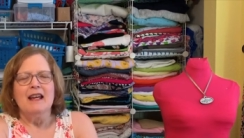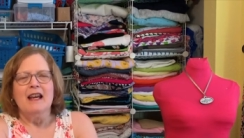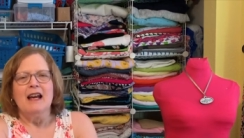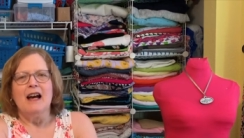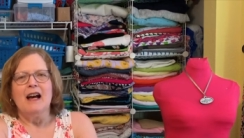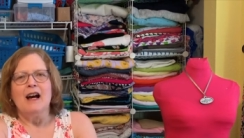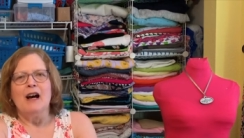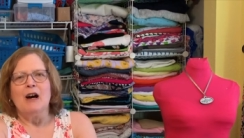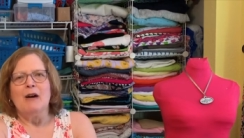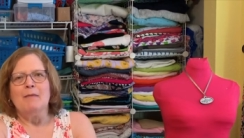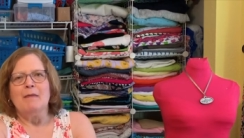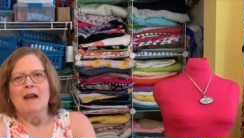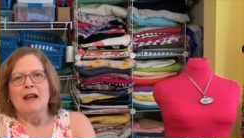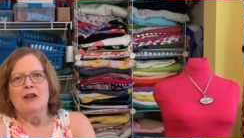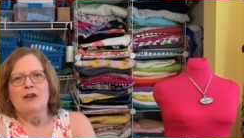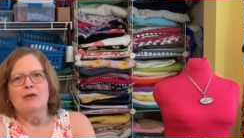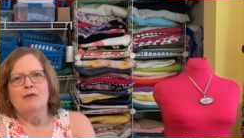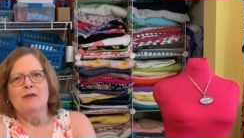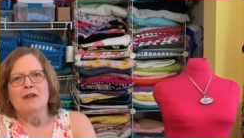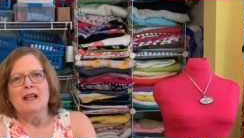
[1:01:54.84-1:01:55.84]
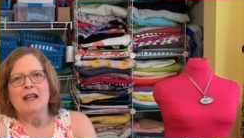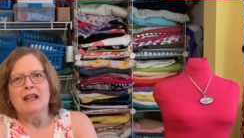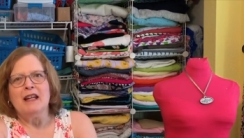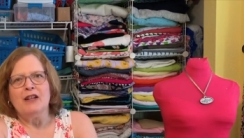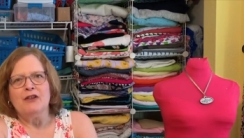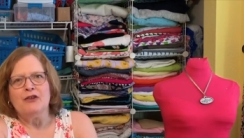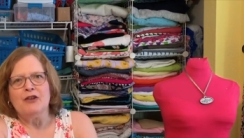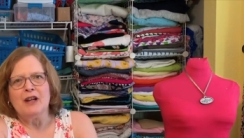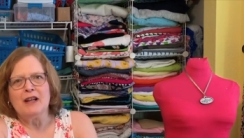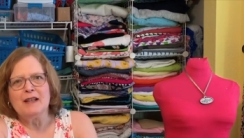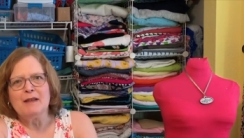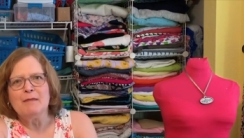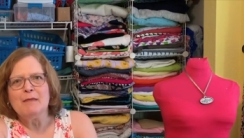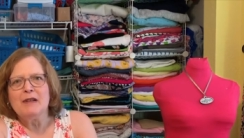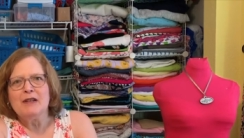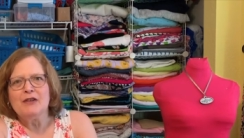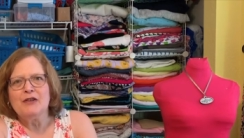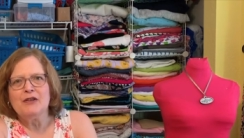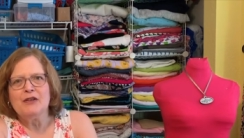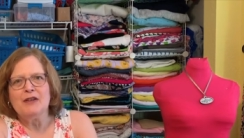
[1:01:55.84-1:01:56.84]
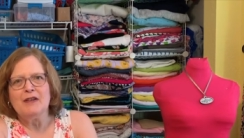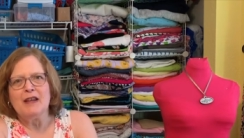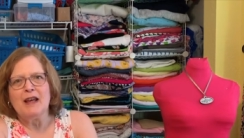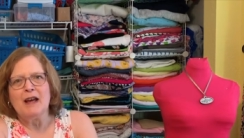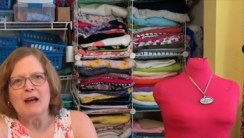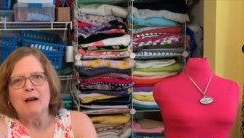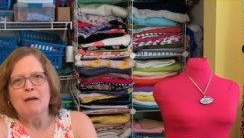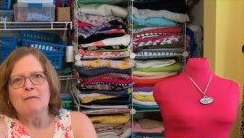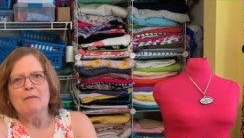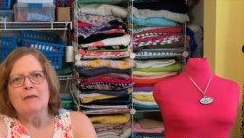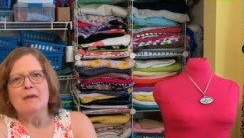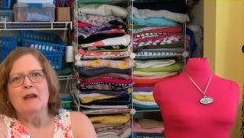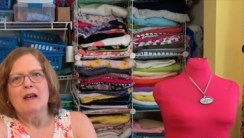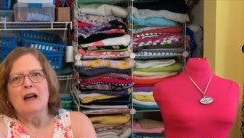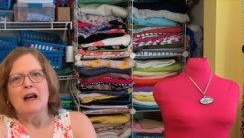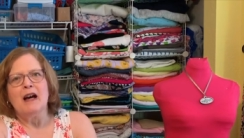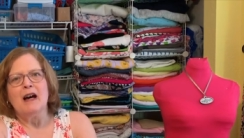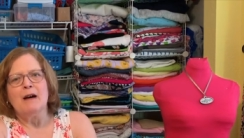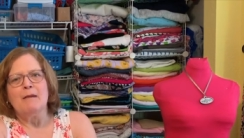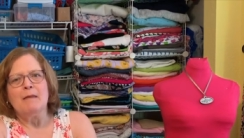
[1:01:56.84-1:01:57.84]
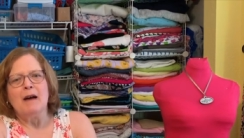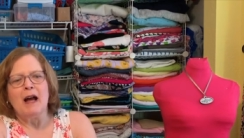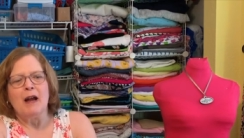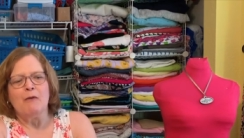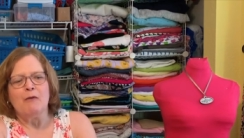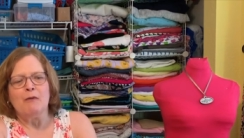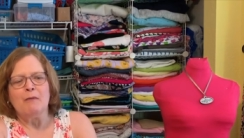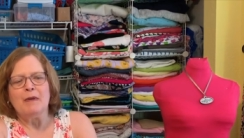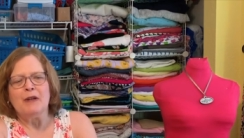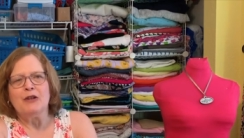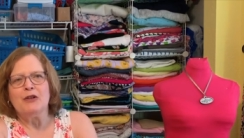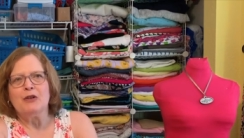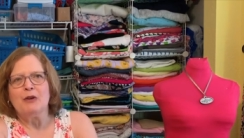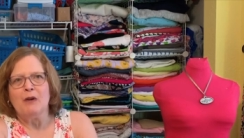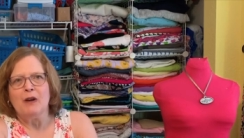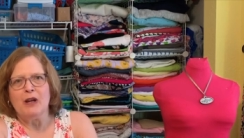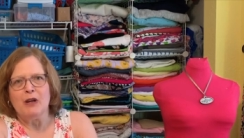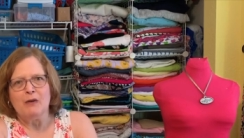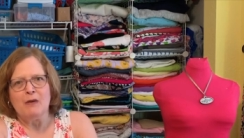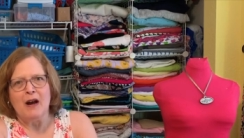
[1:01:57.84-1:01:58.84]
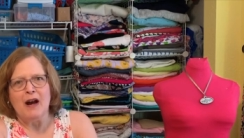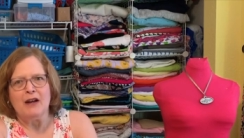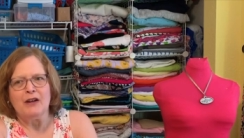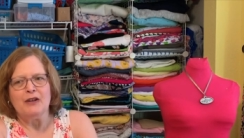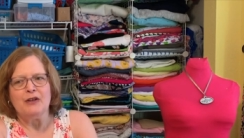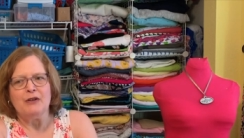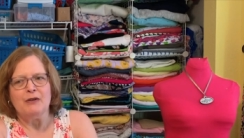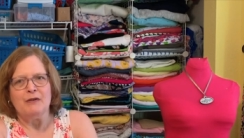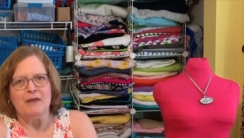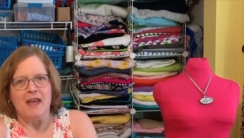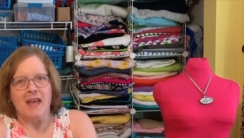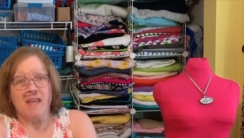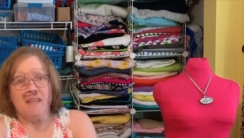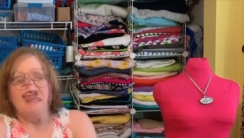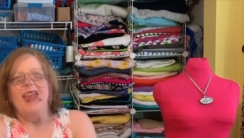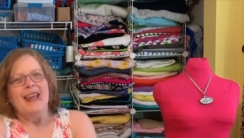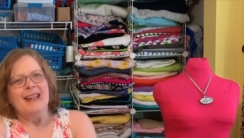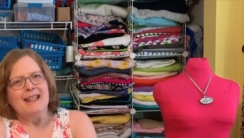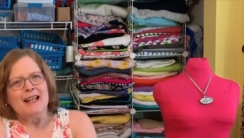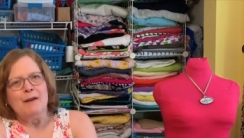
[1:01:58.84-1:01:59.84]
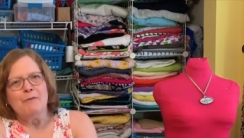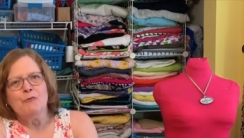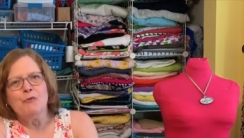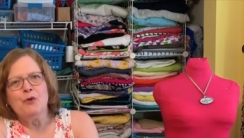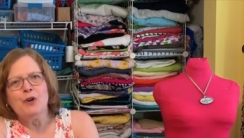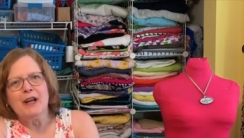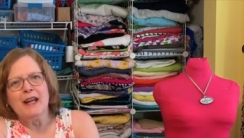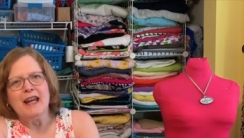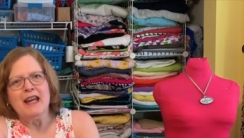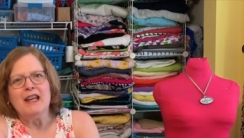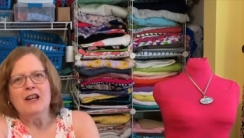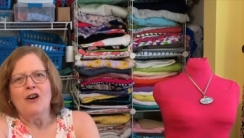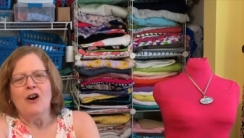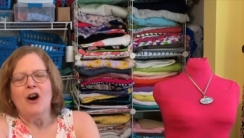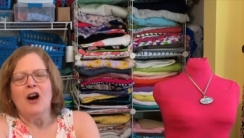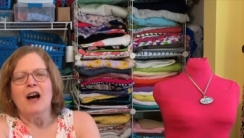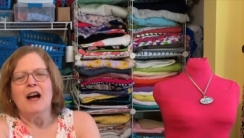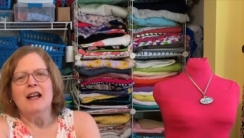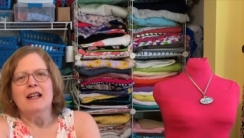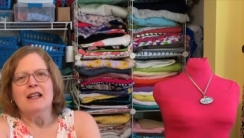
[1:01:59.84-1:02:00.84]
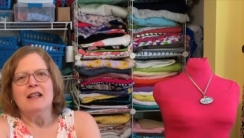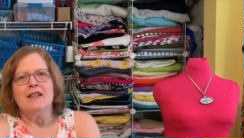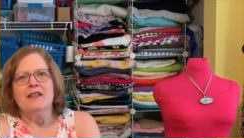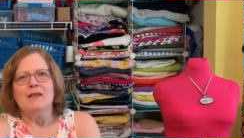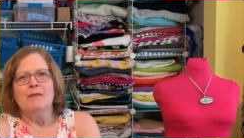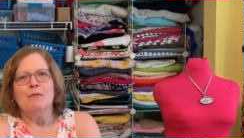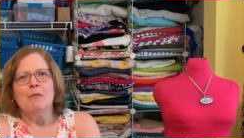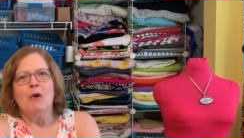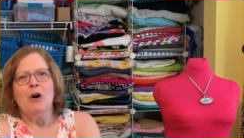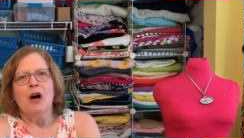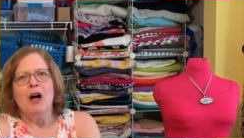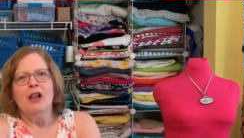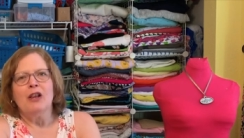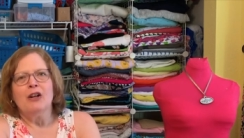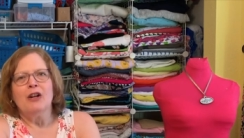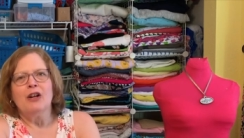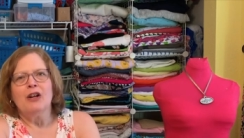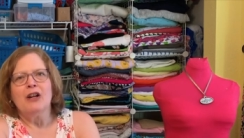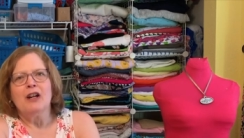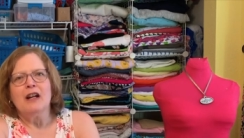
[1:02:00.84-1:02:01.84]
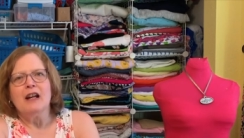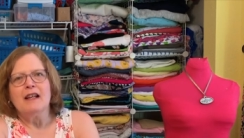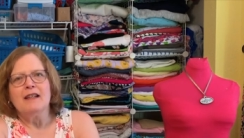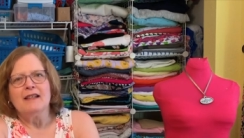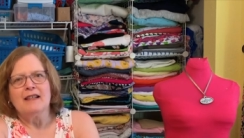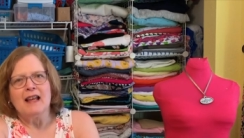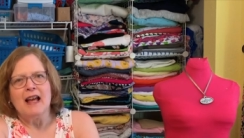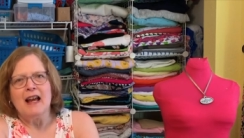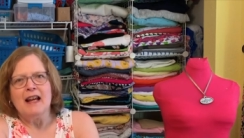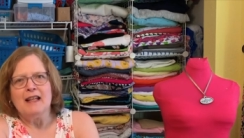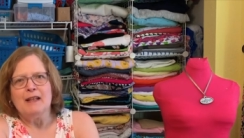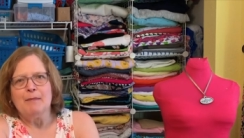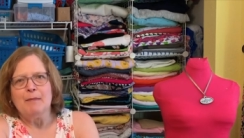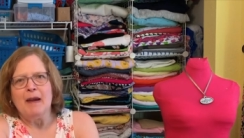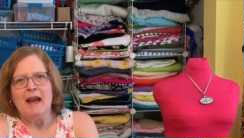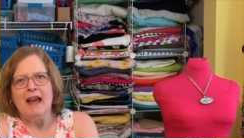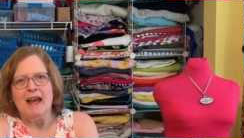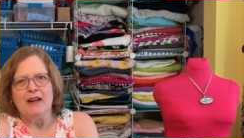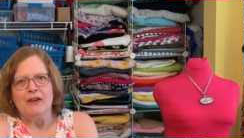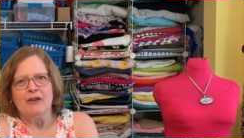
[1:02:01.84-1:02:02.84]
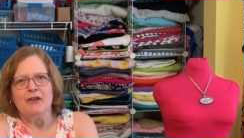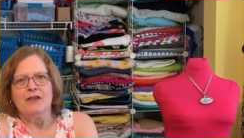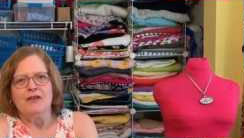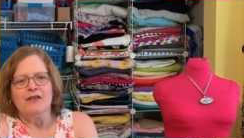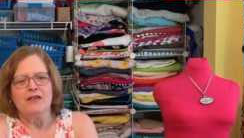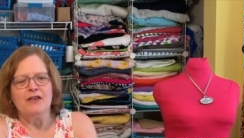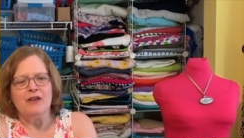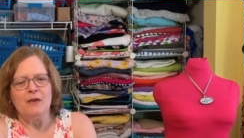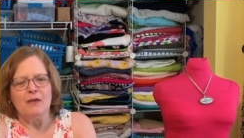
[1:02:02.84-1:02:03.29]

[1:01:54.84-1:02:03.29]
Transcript: and you need adjustments to them, I will be showing you how to do that. And I'm working on smaller size patterns, so